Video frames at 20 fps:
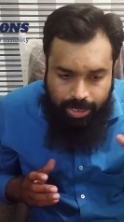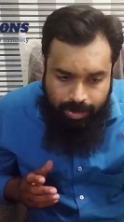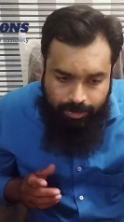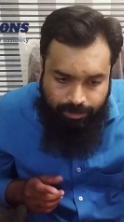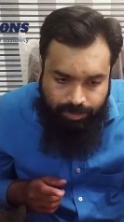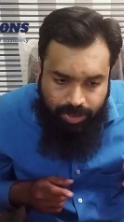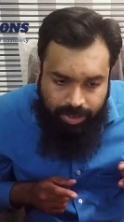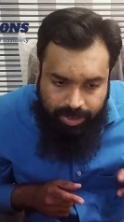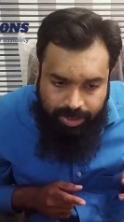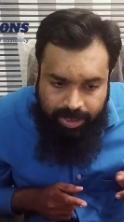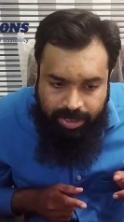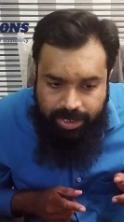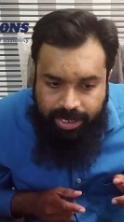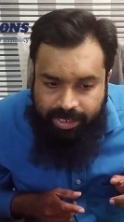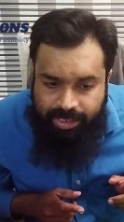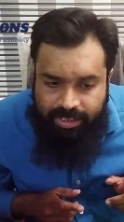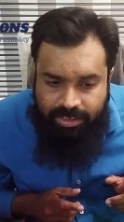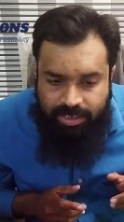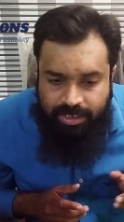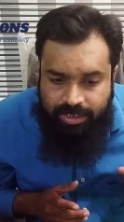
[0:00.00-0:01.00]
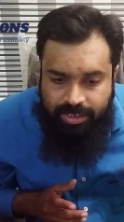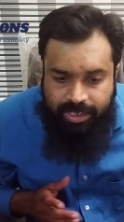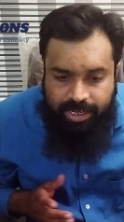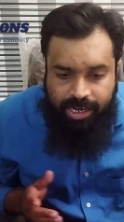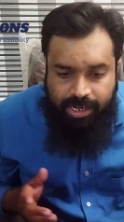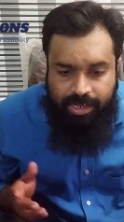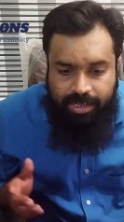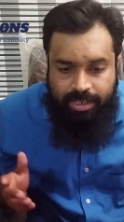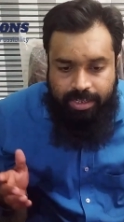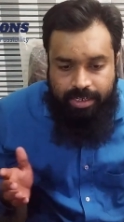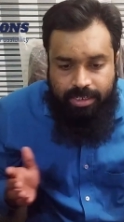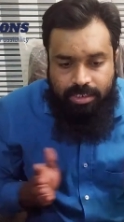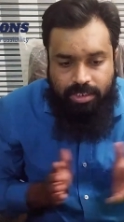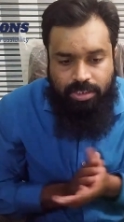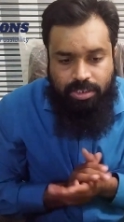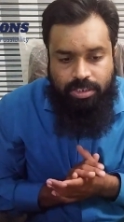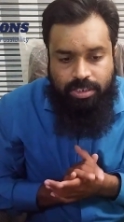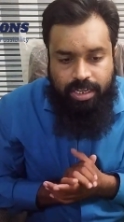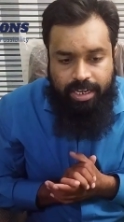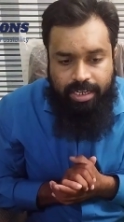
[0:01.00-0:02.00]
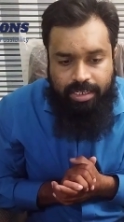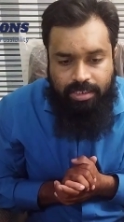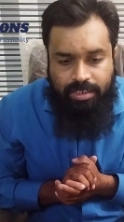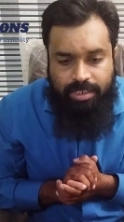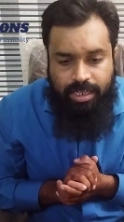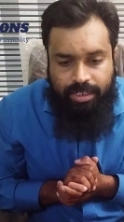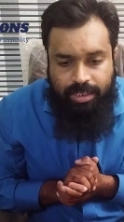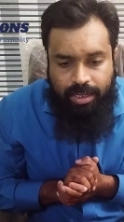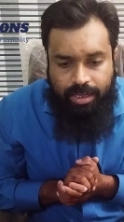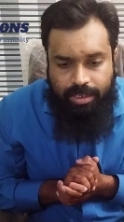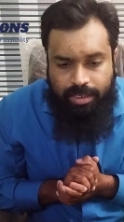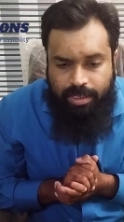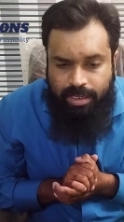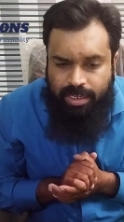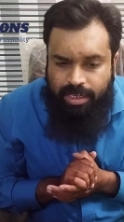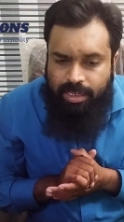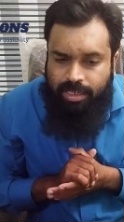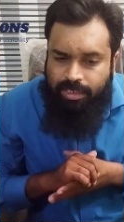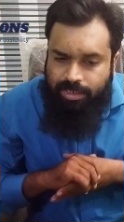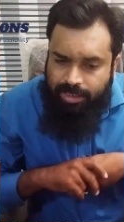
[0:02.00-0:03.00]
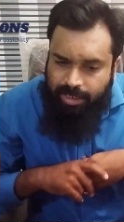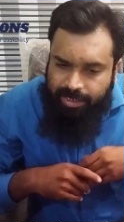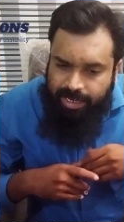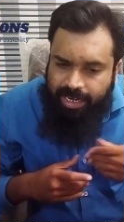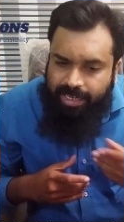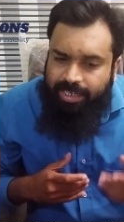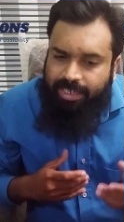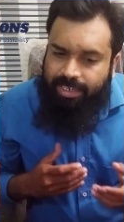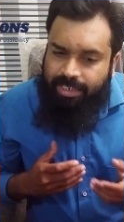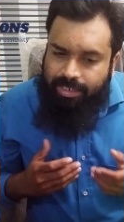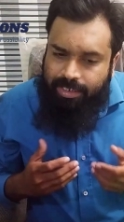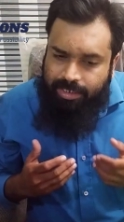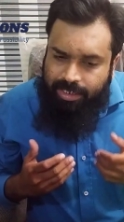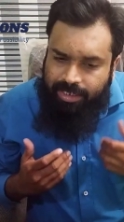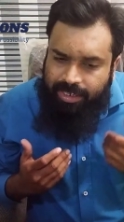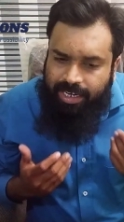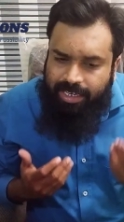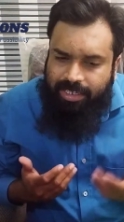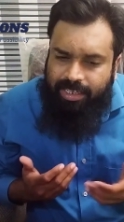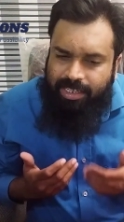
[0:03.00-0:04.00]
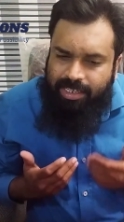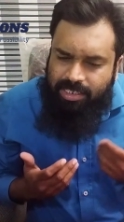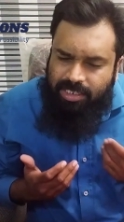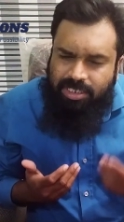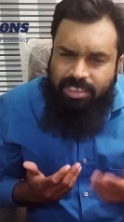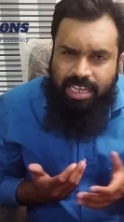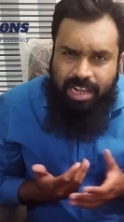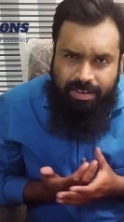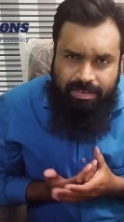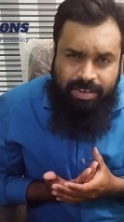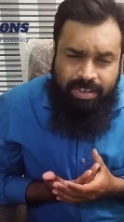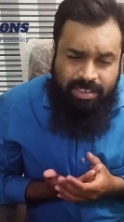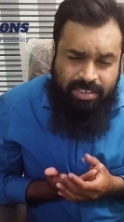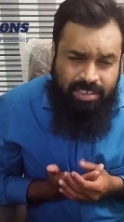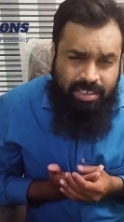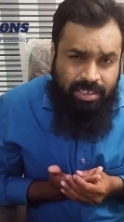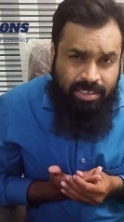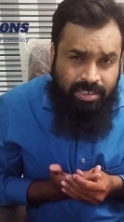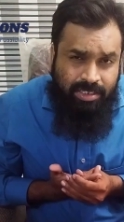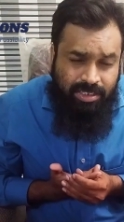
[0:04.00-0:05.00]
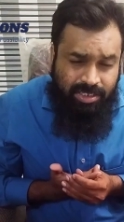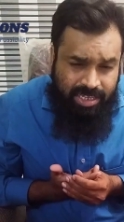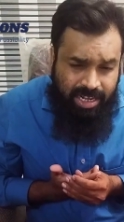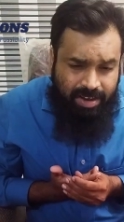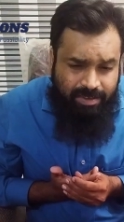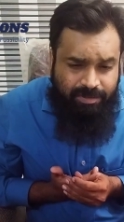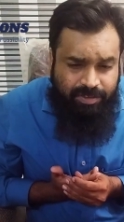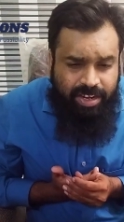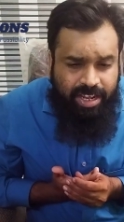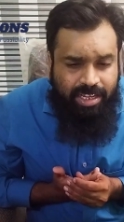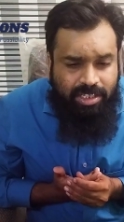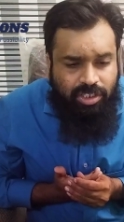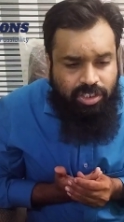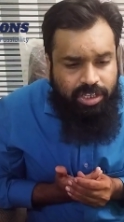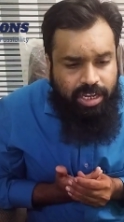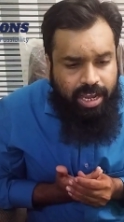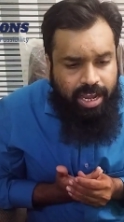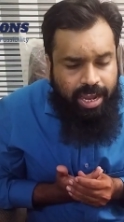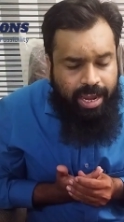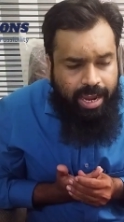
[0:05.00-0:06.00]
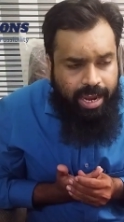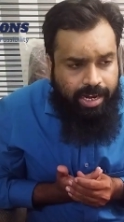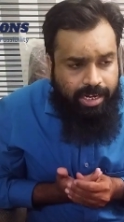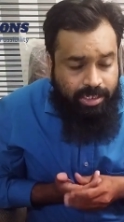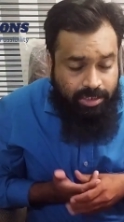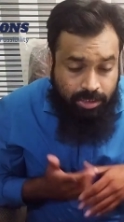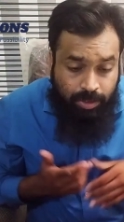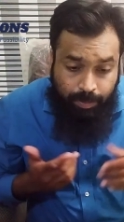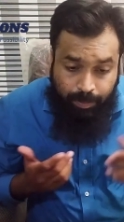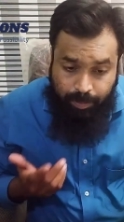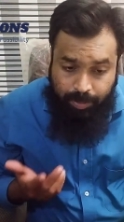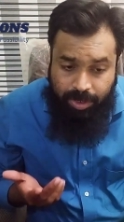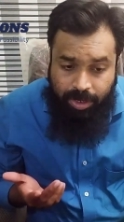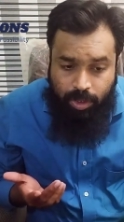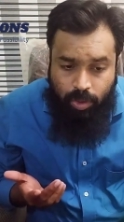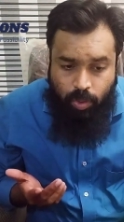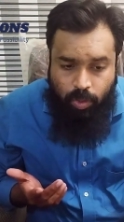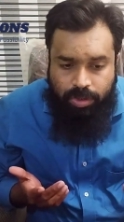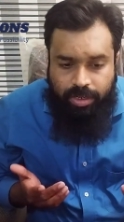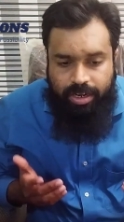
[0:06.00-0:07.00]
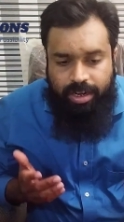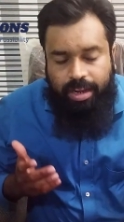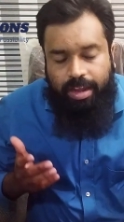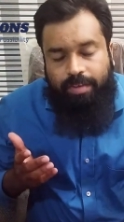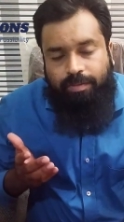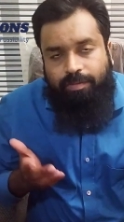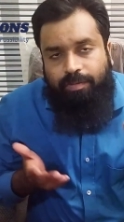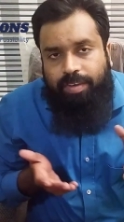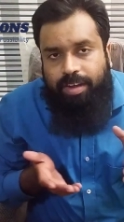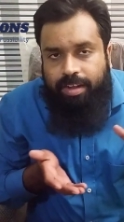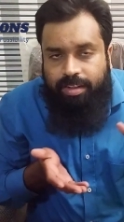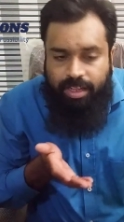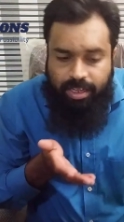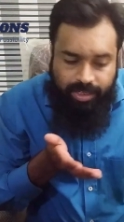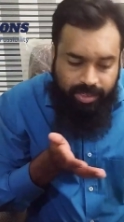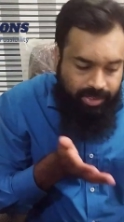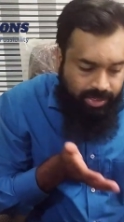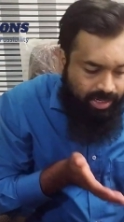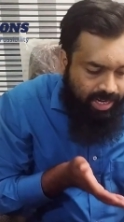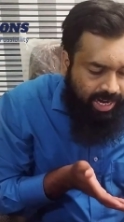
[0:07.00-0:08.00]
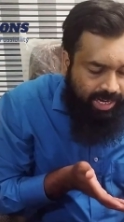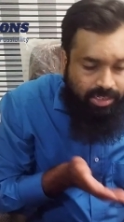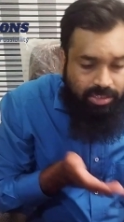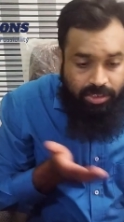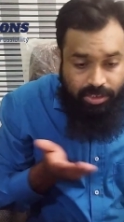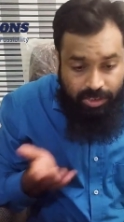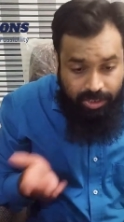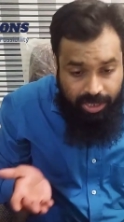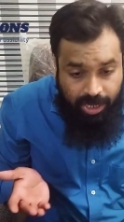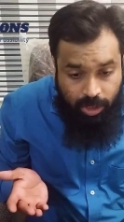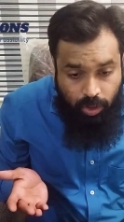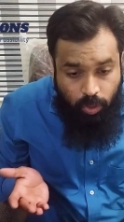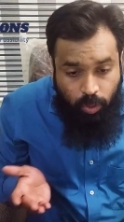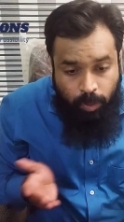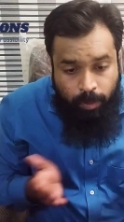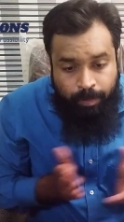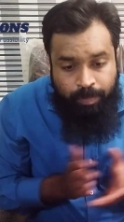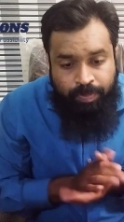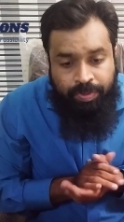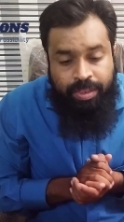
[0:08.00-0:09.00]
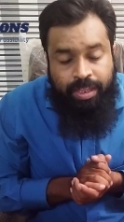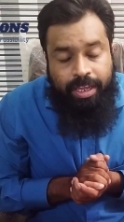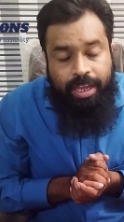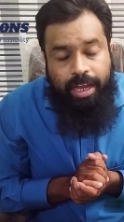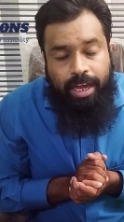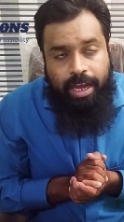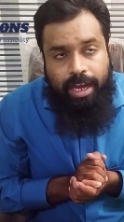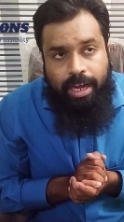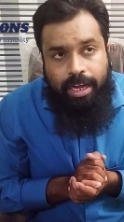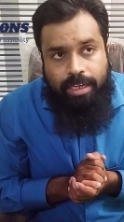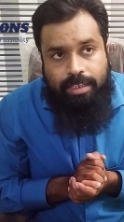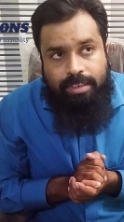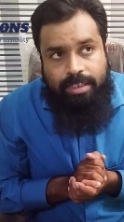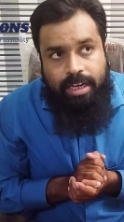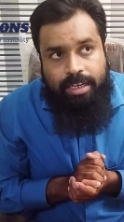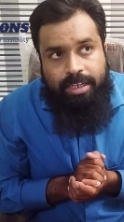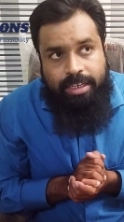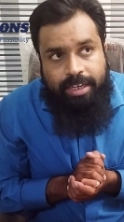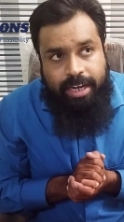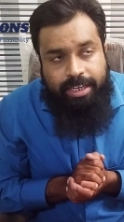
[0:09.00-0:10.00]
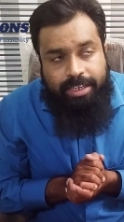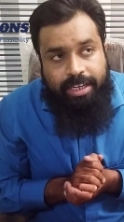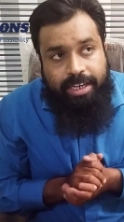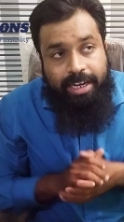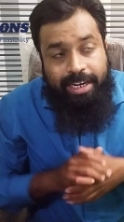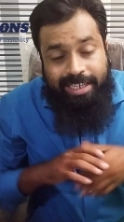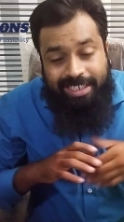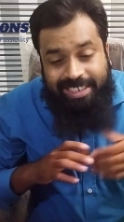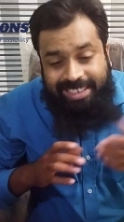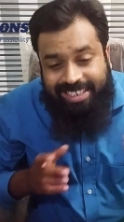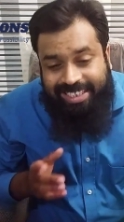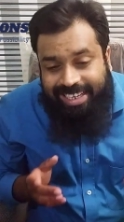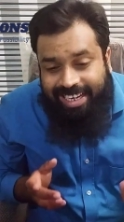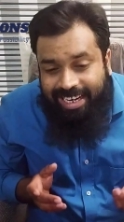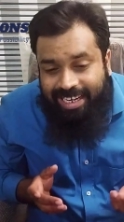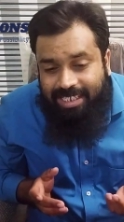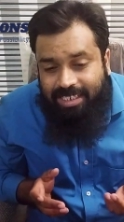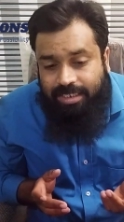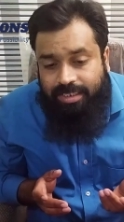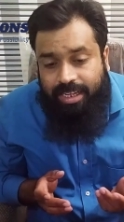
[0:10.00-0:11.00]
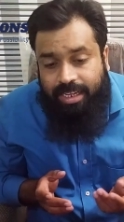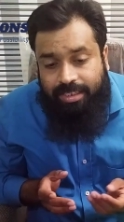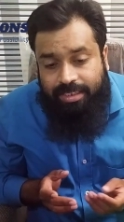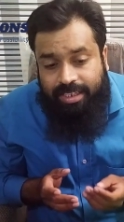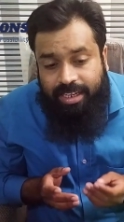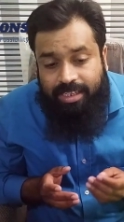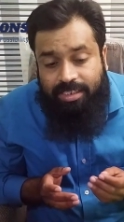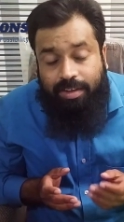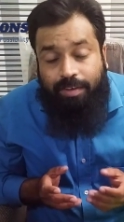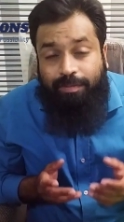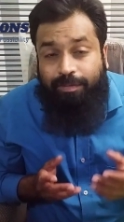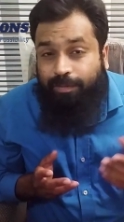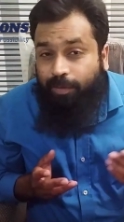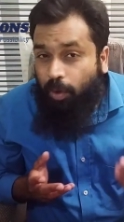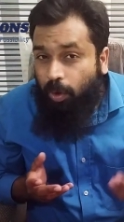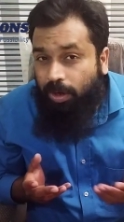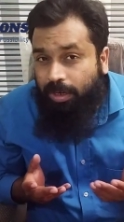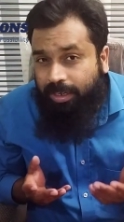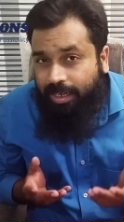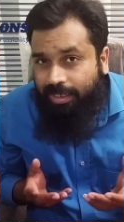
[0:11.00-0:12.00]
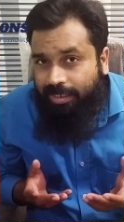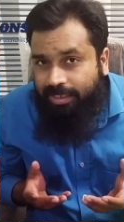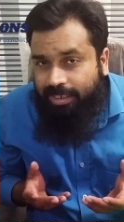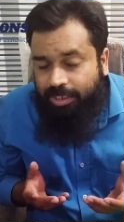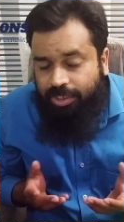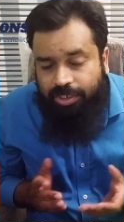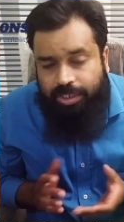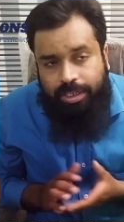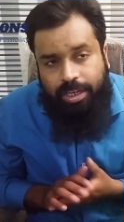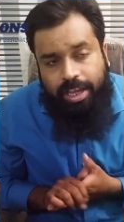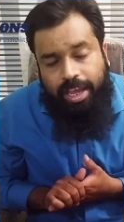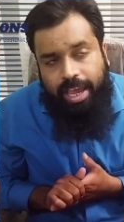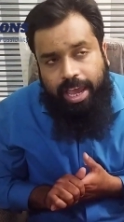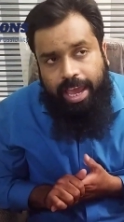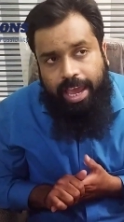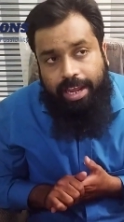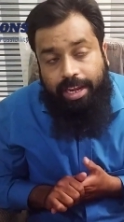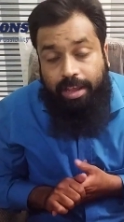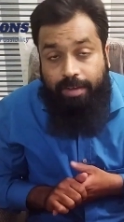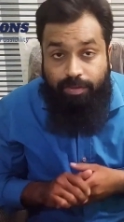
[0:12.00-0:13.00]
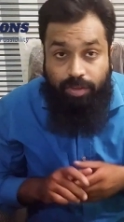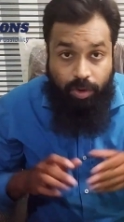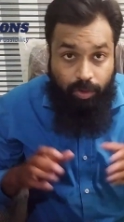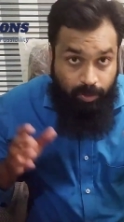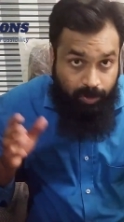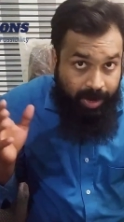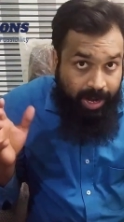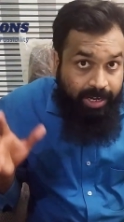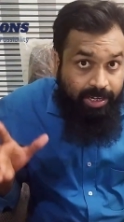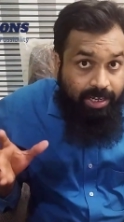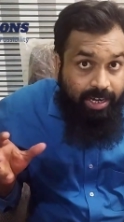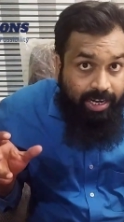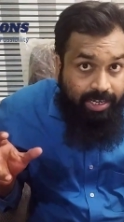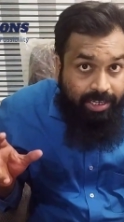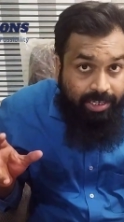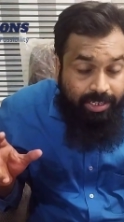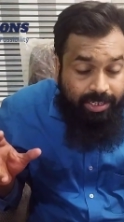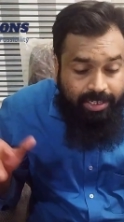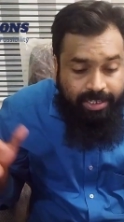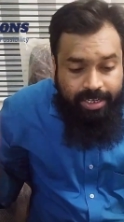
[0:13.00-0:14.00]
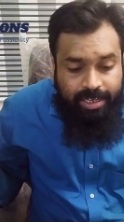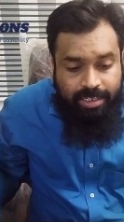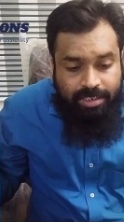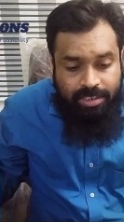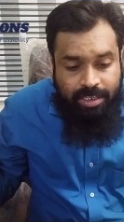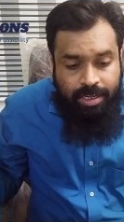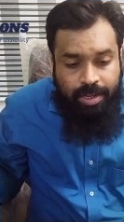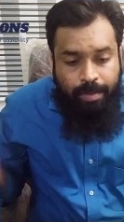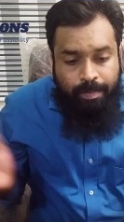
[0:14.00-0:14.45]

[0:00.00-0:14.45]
if the green light is indicating, it says that the detector is self-test and it's a preload. If the light is yellow, the detector indicates that there is a fault condition, and if the red light indicates